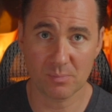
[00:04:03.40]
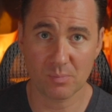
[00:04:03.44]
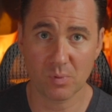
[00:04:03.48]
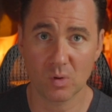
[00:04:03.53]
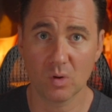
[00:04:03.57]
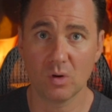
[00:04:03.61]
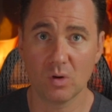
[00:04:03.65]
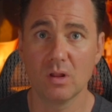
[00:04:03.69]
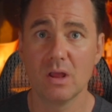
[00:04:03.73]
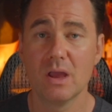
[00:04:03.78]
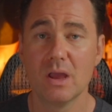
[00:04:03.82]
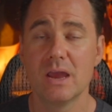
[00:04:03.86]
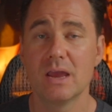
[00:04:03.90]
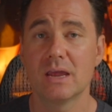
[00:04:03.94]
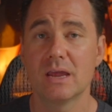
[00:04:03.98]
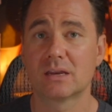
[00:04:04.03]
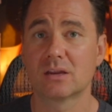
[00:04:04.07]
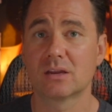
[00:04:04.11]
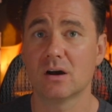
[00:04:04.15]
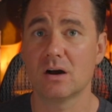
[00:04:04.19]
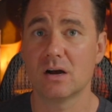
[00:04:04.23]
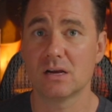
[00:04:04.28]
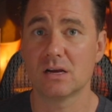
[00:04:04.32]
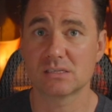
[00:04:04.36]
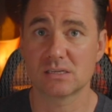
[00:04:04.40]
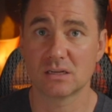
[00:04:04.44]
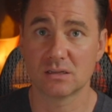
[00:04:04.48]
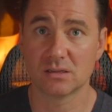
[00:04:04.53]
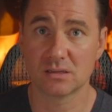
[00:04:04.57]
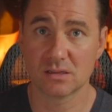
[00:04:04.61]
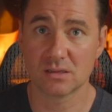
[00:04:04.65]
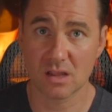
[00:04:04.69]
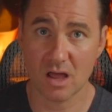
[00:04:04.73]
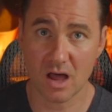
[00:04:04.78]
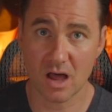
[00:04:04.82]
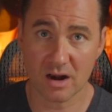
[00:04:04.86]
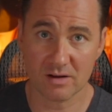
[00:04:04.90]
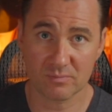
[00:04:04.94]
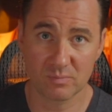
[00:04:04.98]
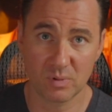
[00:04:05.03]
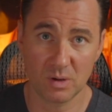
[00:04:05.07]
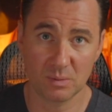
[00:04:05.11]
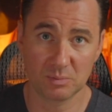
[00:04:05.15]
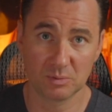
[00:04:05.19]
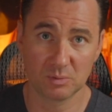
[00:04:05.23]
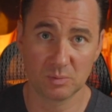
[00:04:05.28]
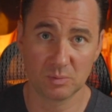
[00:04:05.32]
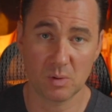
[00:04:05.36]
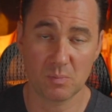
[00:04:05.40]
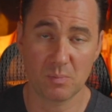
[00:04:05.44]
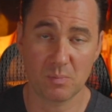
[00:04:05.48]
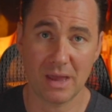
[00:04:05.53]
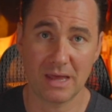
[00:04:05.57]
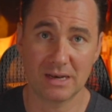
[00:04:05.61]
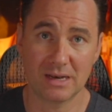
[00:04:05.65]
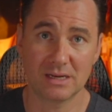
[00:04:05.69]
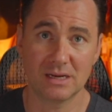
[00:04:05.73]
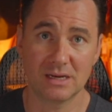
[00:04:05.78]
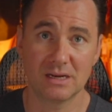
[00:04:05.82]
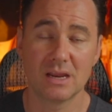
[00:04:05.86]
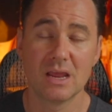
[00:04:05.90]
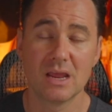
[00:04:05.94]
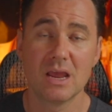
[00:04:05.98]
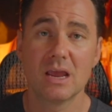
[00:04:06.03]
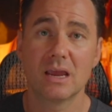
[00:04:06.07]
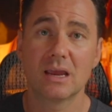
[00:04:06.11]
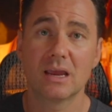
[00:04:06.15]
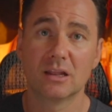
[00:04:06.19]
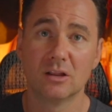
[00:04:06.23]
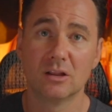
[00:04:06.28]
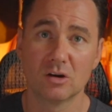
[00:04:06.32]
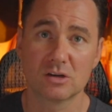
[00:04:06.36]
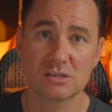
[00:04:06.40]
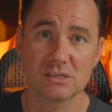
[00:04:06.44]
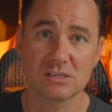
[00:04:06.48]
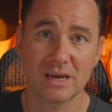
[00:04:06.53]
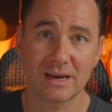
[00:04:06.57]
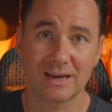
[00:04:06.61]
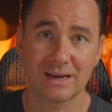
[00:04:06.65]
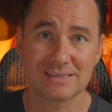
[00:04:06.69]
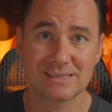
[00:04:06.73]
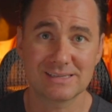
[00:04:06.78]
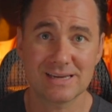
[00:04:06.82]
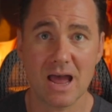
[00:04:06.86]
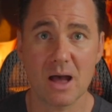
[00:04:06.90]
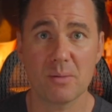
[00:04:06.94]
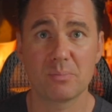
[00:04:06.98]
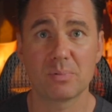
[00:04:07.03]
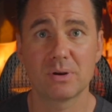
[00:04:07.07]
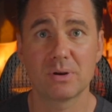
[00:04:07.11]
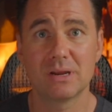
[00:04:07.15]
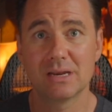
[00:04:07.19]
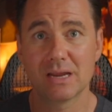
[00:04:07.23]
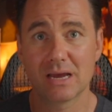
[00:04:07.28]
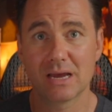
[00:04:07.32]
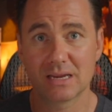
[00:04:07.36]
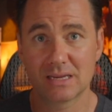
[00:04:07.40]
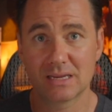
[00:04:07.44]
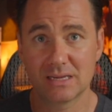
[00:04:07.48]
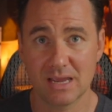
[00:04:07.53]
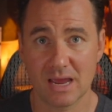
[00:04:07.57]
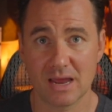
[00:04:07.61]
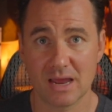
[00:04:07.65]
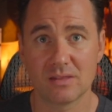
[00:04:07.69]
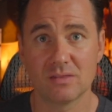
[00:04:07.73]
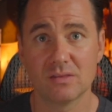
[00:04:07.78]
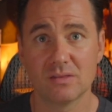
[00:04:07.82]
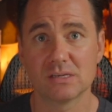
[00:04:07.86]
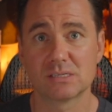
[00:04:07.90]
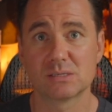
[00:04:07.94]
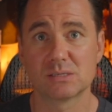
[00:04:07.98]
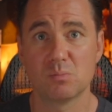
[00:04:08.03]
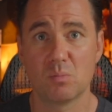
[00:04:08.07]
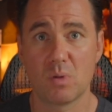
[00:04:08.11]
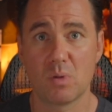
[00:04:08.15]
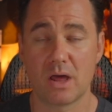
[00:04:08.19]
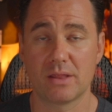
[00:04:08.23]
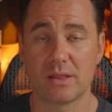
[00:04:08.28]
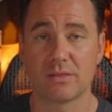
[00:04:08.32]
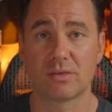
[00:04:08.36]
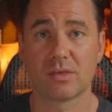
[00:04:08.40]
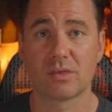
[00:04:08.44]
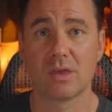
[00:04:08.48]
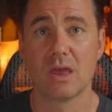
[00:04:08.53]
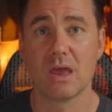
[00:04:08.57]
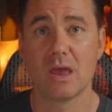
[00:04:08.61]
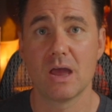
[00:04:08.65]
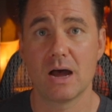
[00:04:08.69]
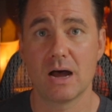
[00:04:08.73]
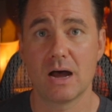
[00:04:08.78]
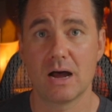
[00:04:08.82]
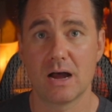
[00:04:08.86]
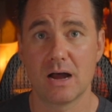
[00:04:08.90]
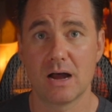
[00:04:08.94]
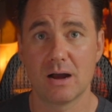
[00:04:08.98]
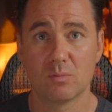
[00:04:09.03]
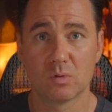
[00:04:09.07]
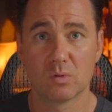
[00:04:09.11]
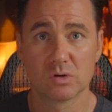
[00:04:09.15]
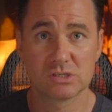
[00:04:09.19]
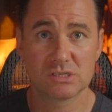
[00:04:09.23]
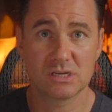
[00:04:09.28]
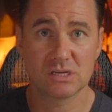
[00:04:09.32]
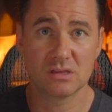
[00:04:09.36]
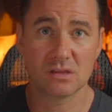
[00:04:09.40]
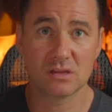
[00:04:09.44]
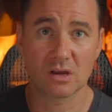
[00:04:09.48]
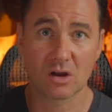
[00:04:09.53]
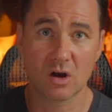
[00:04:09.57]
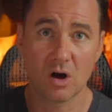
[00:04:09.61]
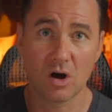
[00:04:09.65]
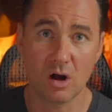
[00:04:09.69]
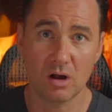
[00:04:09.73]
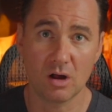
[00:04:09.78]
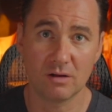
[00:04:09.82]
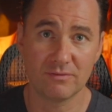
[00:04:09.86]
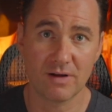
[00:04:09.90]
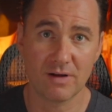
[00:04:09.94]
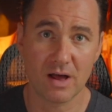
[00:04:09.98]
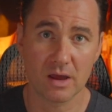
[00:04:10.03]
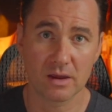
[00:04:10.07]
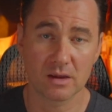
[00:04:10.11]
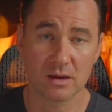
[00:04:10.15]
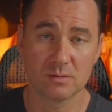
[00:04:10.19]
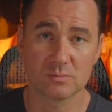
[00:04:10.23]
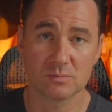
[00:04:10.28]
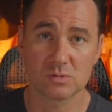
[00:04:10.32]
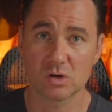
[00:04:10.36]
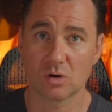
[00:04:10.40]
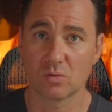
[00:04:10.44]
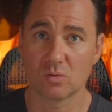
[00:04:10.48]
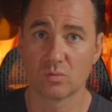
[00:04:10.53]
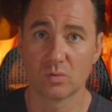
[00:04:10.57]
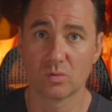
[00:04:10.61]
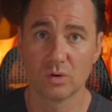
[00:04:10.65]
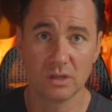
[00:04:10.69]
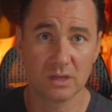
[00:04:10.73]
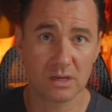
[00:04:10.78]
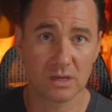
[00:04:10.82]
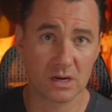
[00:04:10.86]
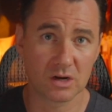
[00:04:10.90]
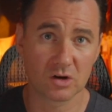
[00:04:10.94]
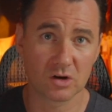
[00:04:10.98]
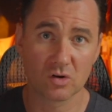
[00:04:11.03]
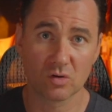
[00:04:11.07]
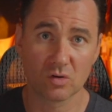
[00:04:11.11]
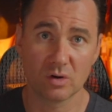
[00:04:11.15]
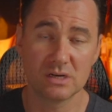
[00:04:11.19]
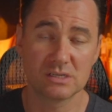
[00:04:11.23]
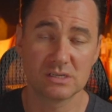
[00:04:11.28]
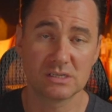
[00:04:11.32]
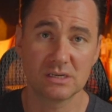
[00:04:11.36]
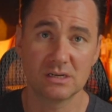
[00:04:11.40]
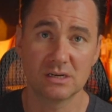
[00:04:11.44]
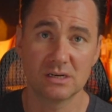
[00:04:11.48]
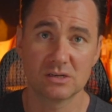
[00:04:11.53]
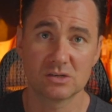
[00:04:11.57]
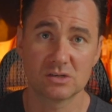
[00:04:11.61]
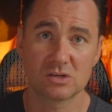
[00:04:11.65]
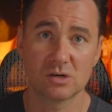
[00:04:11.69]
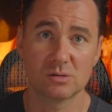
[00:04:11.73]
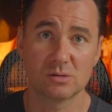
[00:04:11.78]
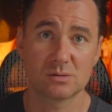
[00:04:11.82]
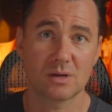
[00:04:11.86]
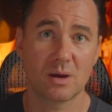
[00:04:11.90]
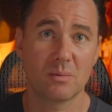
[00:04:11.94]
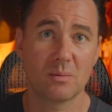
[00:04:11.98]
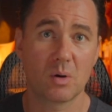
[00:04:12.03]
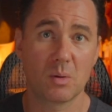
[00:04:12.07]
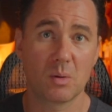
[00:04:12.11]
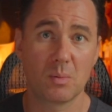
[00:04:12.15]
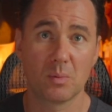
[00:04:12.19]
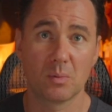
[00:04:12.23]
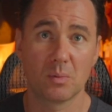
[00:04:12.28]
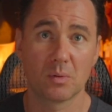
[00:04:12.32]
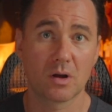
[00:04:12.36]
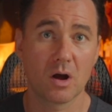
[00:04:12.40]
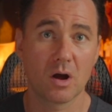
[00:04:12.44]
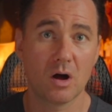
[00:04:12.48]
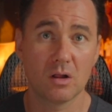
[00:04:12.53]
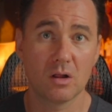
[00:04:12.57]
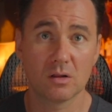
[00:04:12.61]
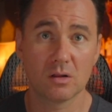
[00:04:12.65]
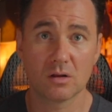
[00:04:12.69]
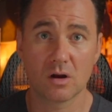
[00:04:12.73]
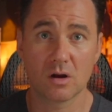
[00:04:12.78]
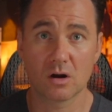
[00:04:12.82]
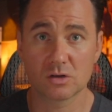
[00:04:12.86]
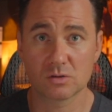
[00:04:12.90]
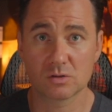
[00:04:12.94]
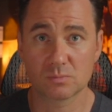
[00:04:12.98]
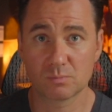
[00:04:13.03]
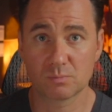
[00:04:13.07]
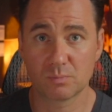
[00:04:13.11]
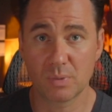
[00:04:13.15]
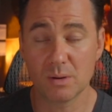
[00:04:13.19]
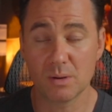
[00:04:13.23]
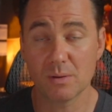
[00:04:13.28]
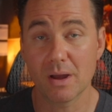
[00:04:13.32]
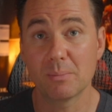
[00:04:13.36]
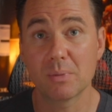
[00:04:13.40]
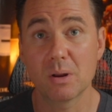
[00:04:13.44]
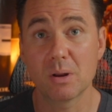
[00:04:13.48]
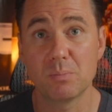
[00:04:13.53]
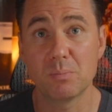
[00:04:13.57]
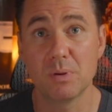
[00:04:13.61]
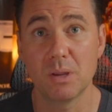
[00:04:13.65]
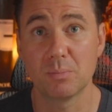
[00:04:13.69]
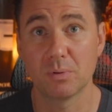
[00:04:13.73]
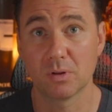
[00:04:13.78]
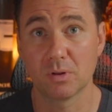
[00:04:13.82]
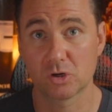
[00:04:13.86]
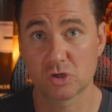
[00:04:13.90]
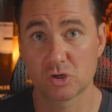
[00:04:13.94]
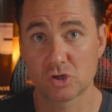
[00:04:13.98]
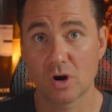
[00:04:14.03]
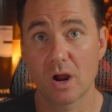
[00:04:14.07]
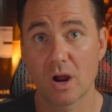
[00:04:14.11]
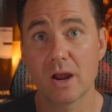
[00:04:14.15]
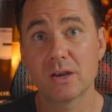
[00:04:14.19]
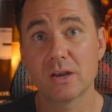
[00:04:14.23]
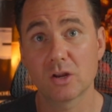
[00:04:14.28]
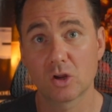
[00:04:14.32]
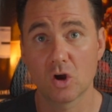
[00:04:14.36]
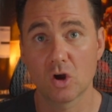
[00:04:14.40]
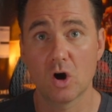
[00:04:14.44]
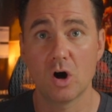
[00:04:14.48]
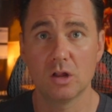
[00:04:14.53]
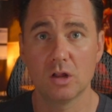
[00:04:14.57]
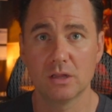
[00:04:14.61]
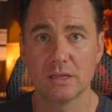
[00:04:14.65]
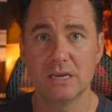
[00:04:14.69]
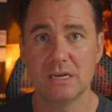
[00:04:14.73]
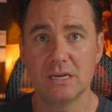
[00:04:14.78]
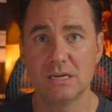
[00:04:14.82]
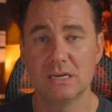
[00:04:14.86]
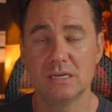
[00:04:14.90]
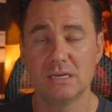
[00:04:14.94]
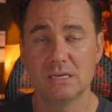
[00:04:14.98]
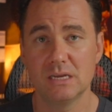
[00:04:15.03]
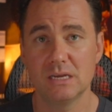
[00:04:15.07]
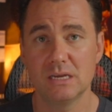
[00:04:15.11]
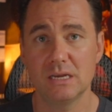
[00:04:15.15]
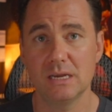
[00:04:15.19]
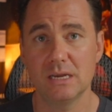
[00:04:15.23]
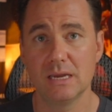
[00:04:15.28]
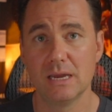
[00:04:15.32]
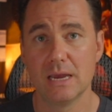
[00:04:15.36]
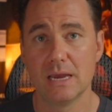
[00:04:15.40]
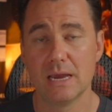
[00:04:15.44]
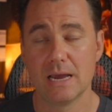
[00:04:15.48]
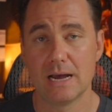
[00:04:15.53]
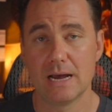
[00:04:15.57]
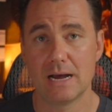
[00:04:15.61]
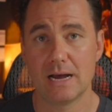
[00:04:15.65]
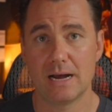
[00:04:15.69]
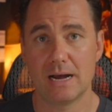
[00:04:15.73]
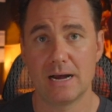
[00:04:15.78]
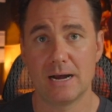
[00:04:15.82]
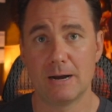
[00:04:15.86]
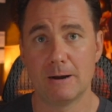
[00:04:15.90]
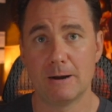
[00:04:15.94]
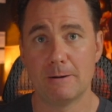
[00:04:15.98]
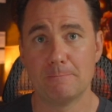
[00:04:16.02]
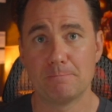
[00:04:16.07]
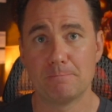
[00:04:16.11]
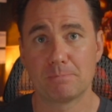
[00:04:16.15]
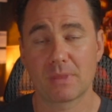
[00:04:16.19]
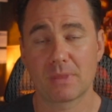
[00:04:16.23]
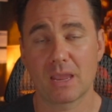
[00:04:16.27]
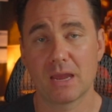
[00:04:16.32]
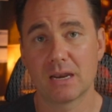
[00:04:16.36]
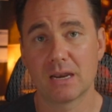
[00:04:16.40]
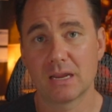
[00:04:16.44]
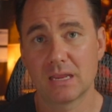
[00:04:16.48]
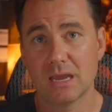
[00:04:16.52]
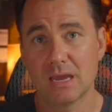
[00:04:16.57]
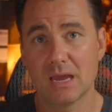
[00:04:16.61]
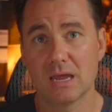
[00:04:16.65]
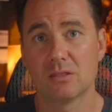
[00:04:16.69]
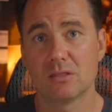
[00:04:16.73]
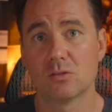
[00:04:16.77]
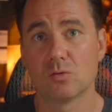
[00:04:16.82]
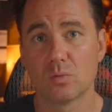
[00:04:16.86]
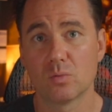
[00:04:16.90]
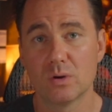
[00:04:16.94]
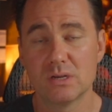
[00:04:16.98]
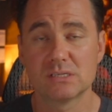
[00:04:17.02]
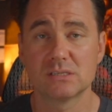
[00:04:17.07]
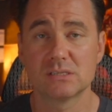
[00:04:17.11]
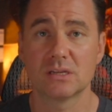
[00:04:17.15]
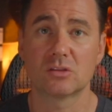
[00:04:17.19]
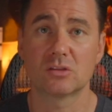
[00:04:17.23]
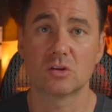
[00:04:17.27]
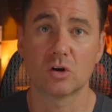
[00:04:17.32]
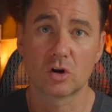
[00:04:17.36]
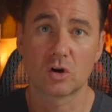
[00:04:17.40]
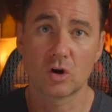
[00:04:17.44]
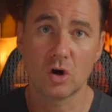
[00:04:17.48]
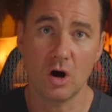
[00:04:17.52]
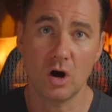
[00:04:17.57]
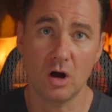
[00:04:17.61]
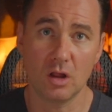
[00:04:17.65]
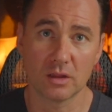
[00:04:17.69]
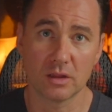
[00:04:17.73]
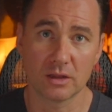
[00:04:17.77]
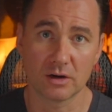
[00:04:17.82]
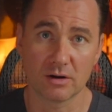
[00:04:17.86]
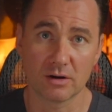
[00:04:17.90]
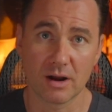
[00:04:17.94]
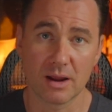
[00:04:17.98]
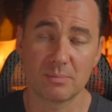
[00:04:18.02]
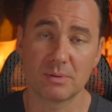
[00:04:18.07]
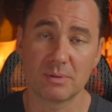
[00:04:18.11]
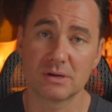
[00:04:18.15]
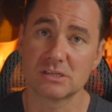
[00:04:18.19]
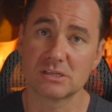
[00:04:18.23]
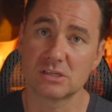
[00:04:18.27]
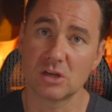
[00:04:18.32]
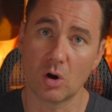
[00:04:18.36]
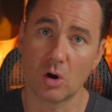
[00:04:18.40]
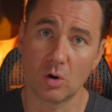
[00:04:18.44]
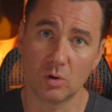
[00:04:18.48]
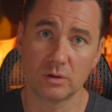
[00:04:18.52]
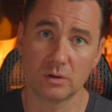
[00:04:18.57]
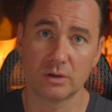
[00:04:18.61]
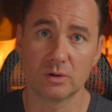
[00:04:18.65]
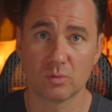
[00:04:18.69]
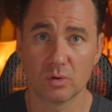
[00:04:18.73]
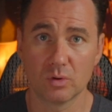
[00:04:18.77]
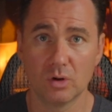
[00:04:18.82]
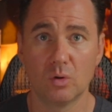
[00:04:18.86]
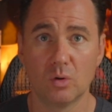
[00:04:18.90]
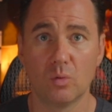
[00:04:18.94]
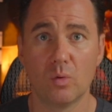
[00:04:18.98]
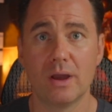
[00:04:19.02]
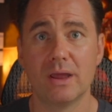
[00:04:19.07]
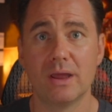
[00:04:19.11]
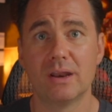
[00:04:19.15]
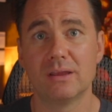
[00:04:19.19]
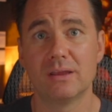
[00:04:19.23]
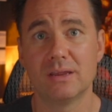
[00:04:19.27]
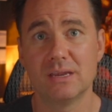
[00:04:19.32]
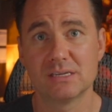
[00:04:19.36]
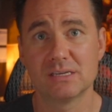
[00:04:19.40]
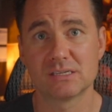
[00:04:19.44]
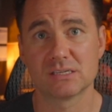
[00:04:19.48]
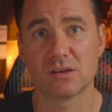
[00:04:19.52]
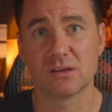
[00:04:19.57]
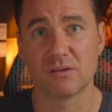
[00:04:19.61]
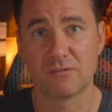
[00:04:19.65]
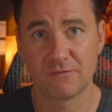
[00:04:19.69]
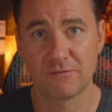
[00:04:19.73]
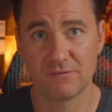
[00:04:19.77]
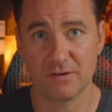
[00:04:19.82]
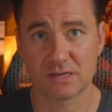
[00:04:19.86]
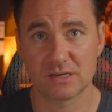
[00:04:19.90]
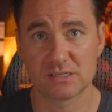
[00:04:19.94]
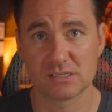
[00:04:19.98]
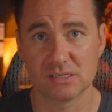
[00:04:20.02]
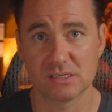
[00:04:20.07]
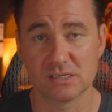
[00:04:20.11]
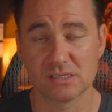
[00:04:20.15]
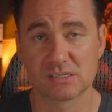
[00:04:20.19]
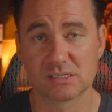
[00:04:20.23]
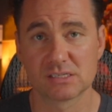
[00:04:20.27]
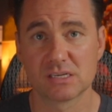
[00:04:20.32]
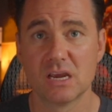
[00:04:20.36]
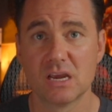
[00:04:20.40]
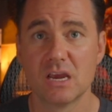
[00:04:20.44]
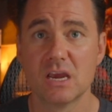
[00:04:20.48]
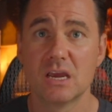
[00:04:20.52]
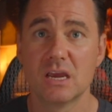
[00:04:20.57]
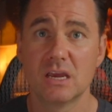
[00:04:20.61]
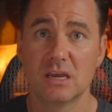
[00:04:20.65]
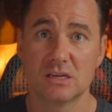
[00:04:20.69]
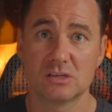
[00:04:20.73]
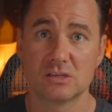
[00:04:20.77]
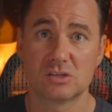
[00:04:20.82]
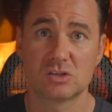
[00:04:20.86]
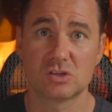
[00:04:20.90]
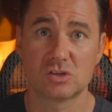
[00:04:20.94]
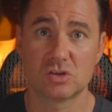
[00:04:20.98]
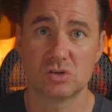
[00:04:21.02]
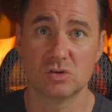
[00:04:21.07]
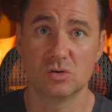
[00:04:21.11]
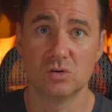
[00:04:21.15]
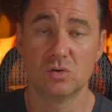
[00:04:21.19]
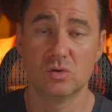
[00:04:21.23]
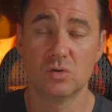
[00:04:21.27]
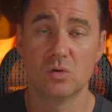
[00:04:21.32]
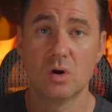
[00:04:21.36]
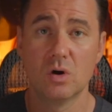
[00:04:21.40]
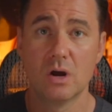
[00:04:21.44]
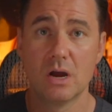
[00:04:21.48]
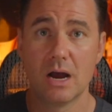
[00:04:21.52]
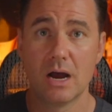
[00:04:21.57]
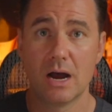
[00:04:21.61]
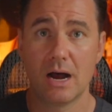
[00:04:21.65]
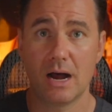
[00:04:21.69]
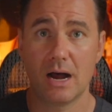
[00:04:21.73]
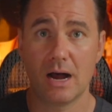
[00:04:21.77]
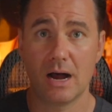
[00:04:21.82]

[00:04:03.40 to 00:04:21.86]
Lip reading: in April. It caused a lot of people to be pending. It looks like it's happening again this month. We're seeing the call volumes are really increasing in terms of how many people call or how many people are trying to call EDD. And again, the reason that they're calling, right, because the only real way to easily fix this is to